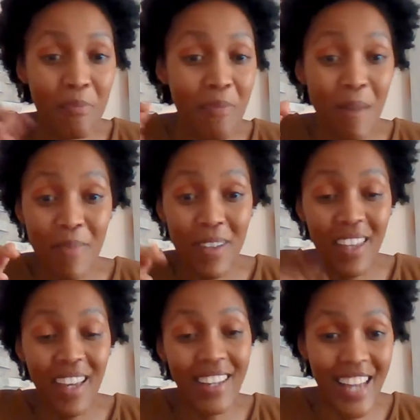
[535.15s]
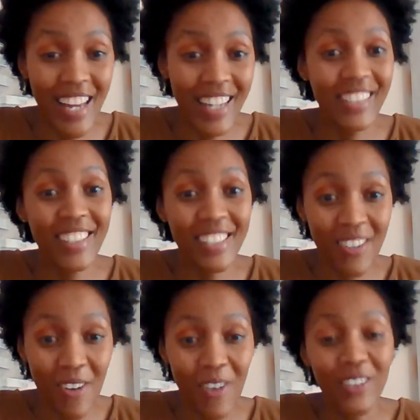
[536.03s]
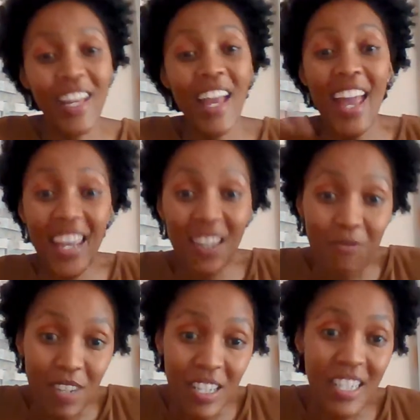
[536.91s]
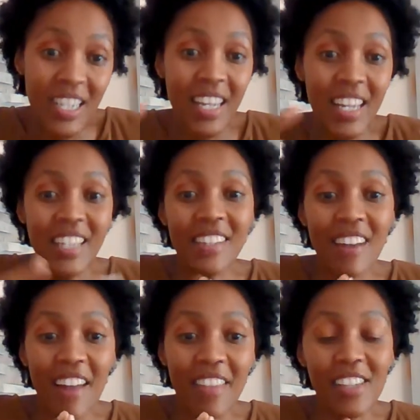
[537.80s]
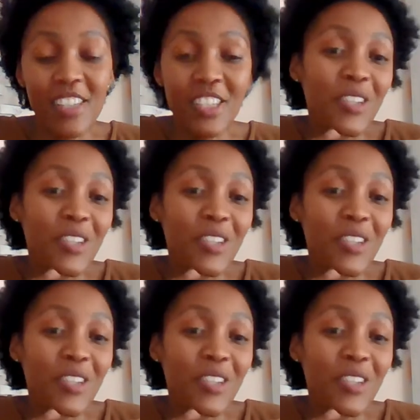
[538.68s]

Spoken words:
Remember, the channel is called Enriching Each Other,